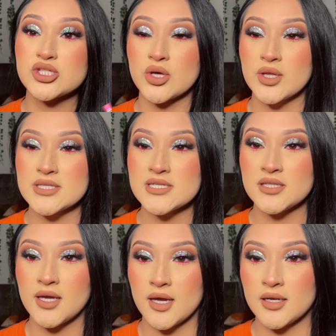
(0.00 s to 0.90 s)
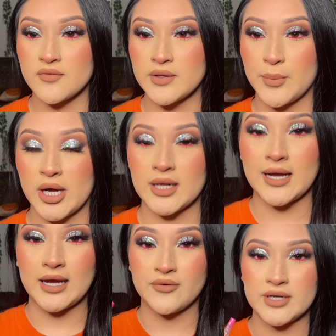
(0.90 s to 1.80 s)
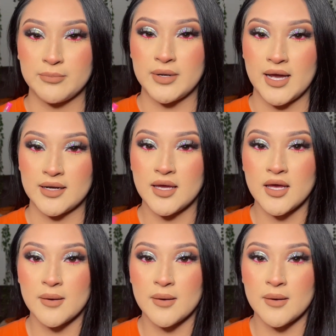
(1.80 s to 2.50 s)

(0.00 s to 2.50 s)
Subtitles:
so this is the end of the product. I already applied